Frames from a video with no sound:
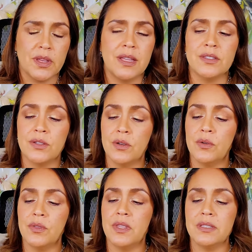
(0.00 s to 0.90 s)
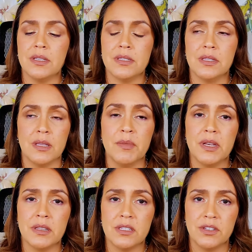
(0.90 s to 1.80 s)
And so this is the limited
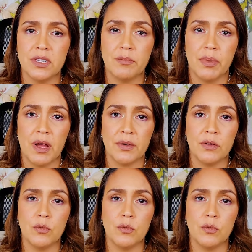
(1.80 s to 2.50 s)
edition bottle,